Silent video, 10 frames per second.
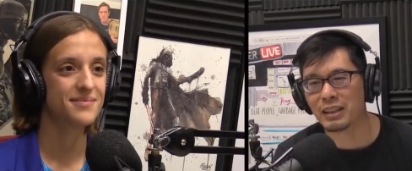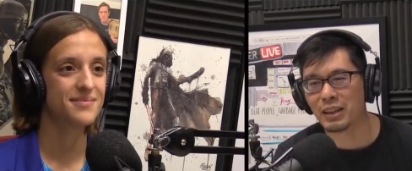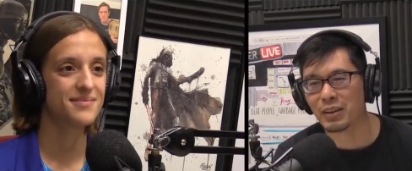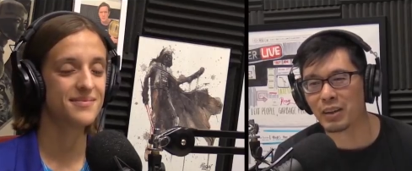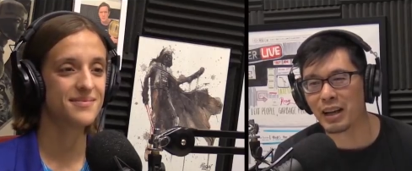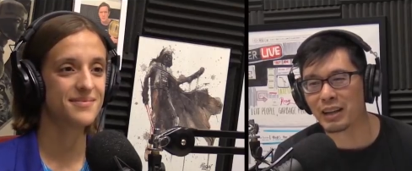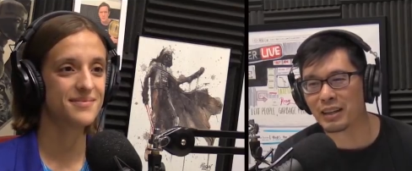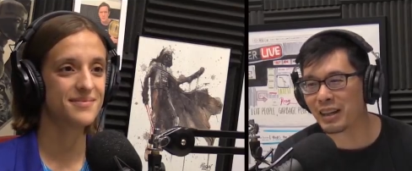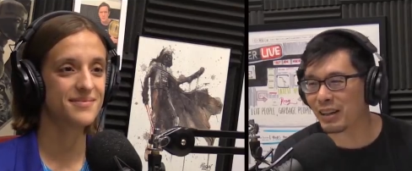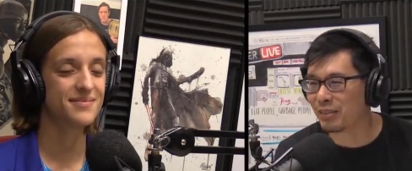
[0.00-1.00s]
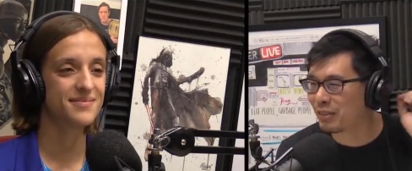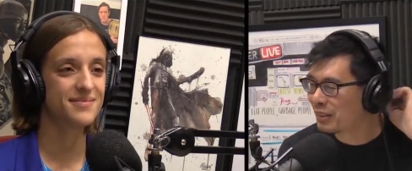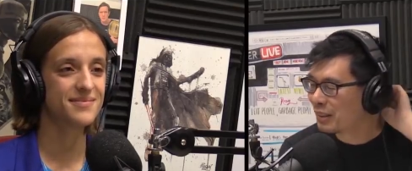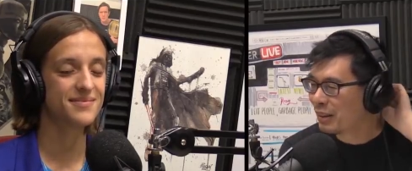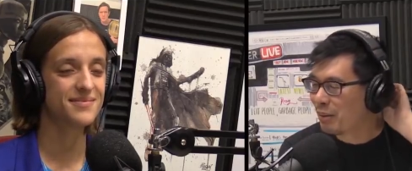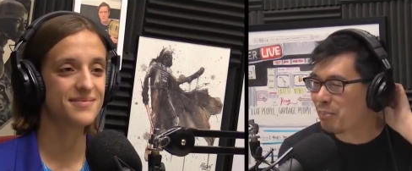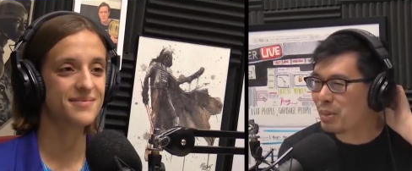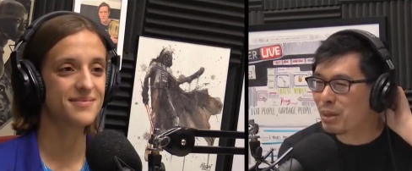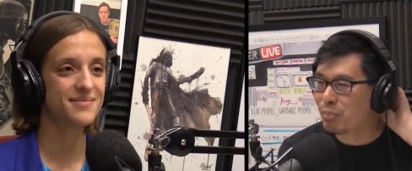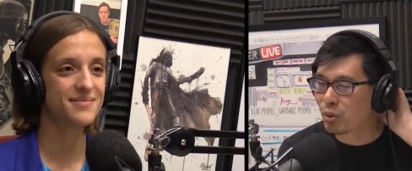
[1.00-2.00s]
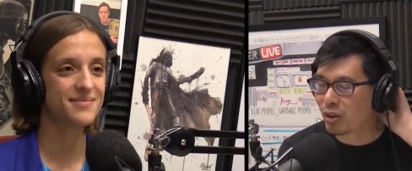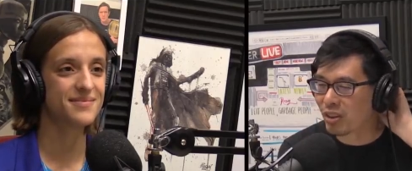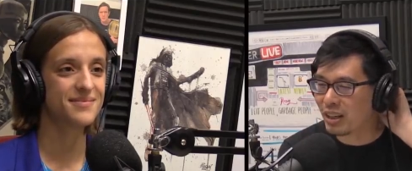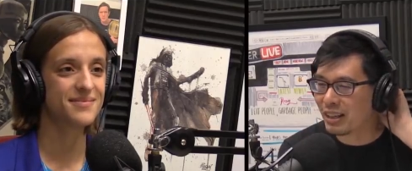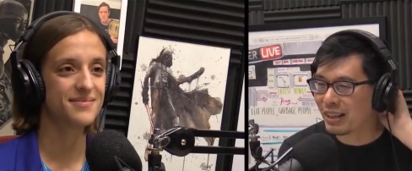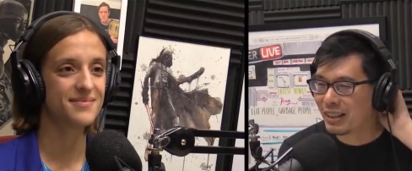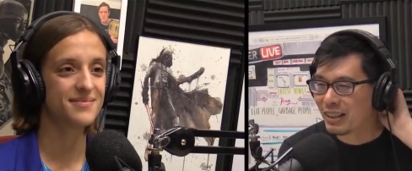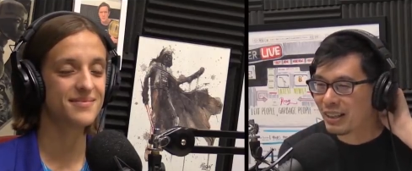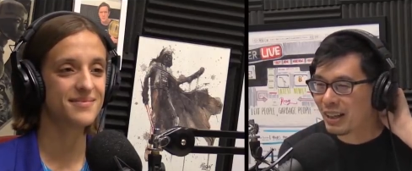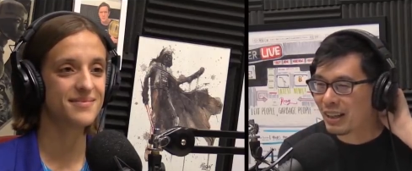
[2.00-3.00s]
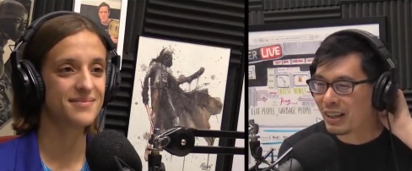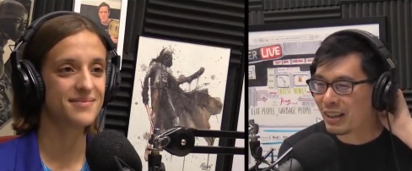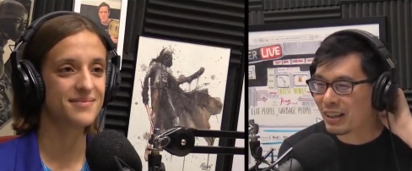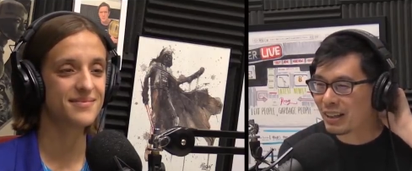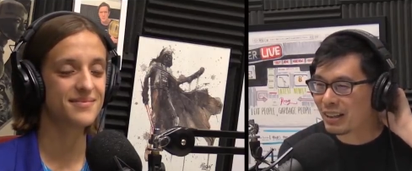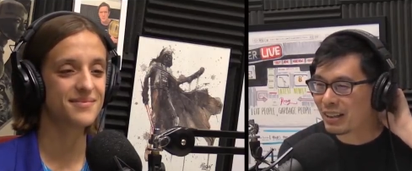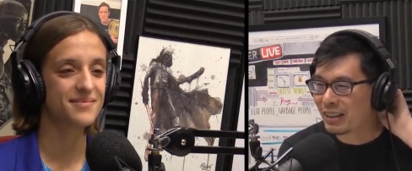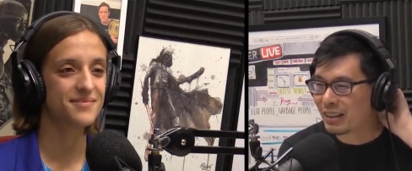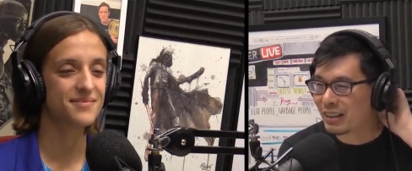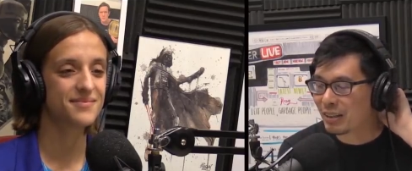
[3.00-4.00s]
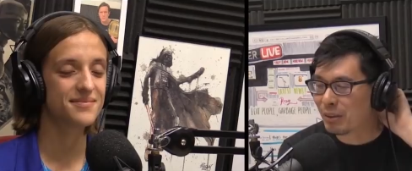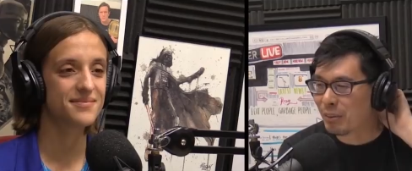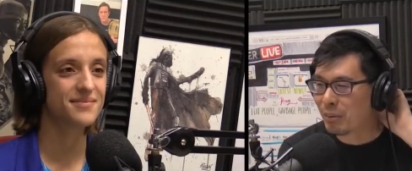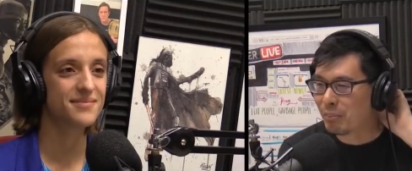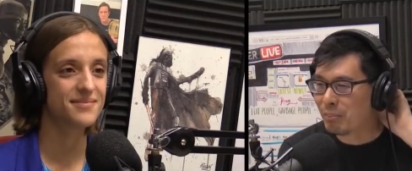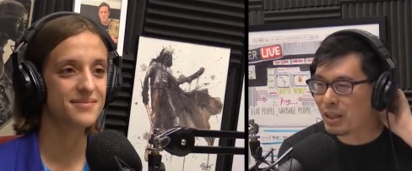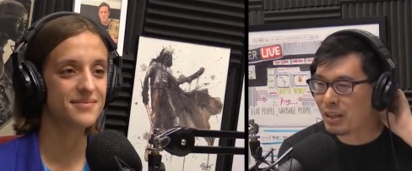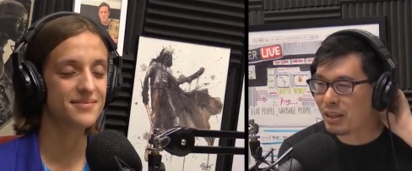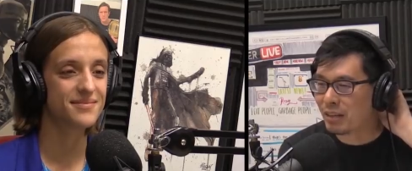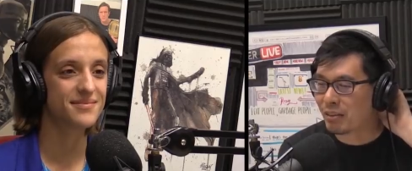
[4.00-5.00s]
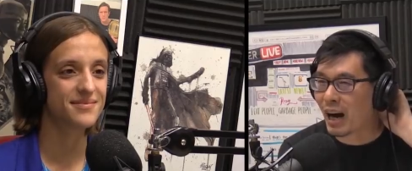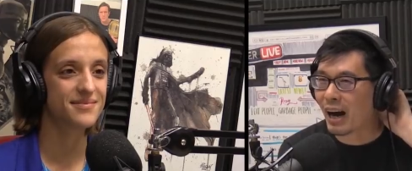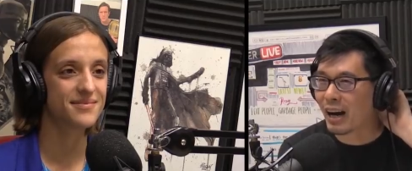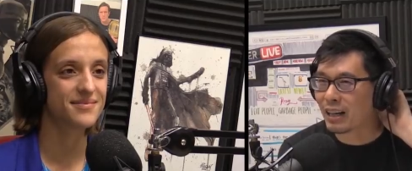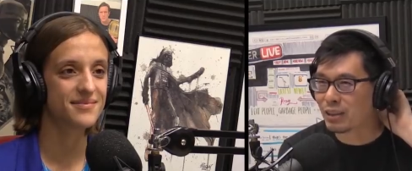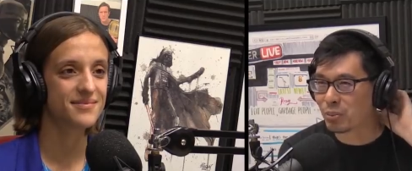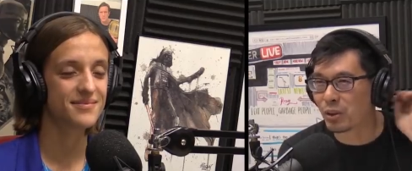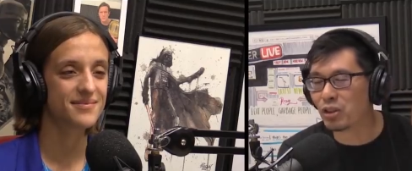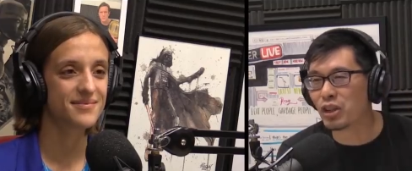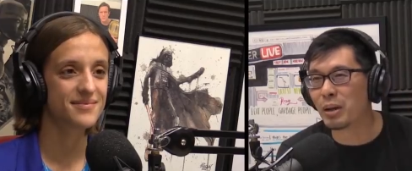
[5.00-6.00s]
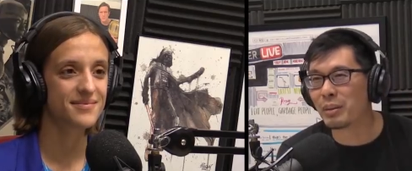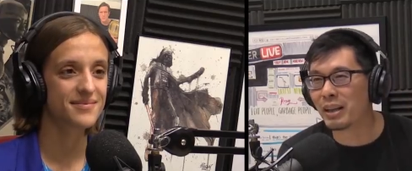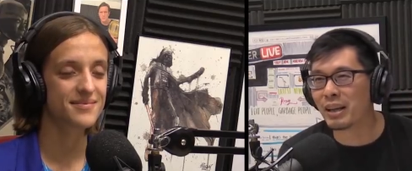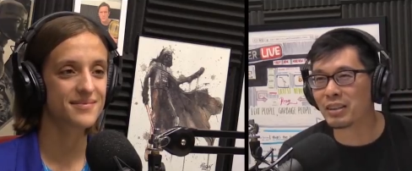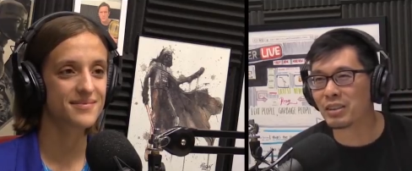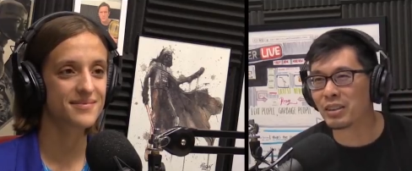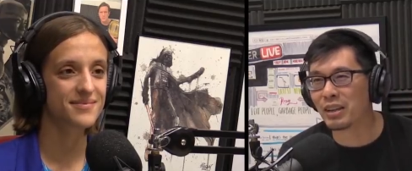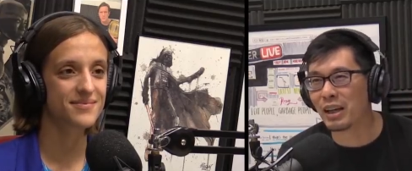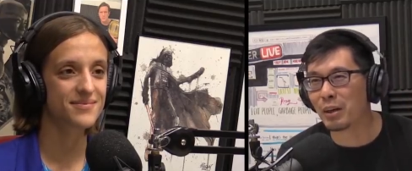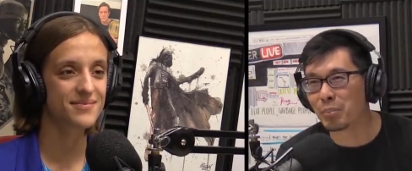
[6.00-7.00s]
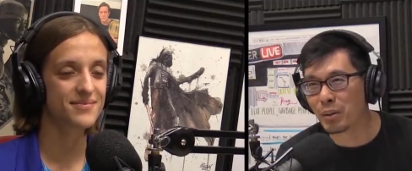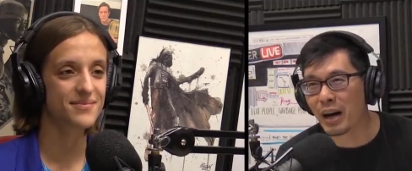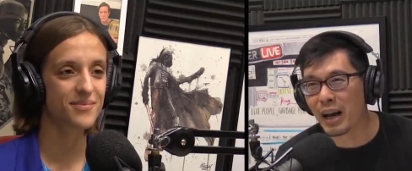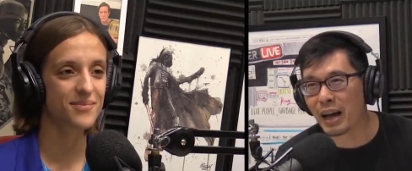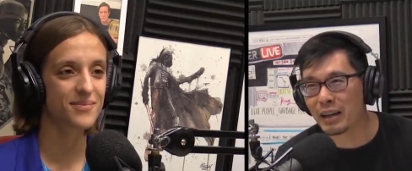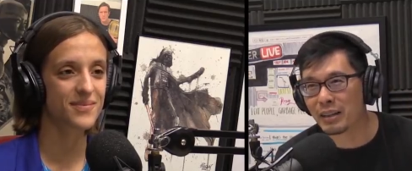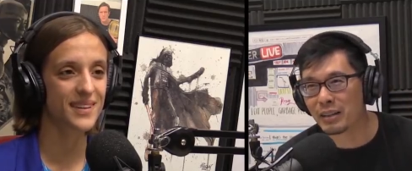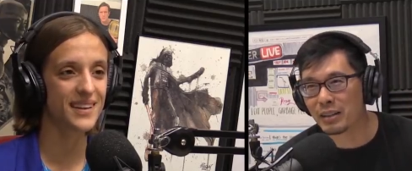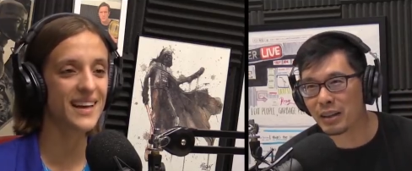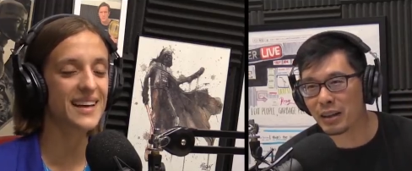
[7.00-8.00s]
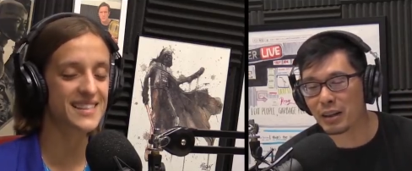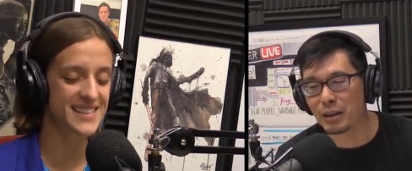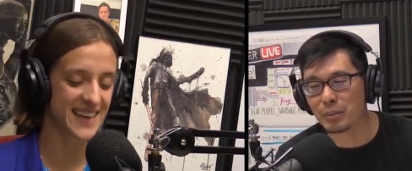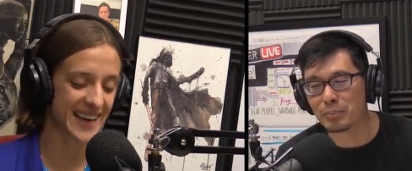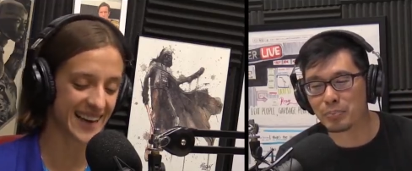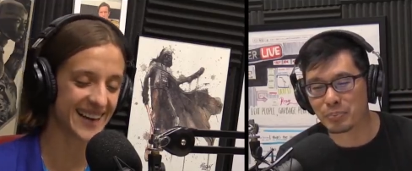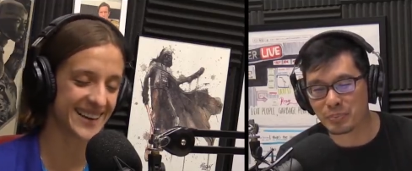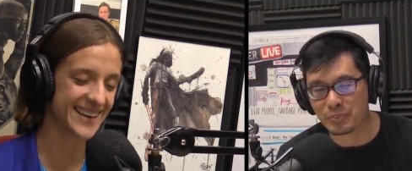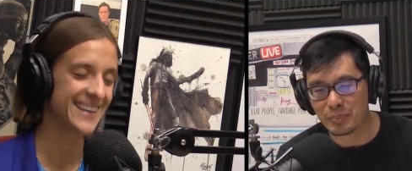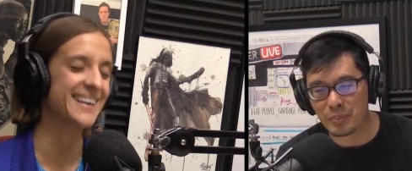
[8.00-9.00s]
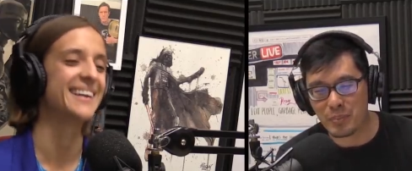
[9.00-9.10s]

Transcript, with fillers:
Speaker 1: you know that kind of meme worthy uh, meeting of eyes with Jaime Lannister and Bran. Yes, um, yeah, yeah.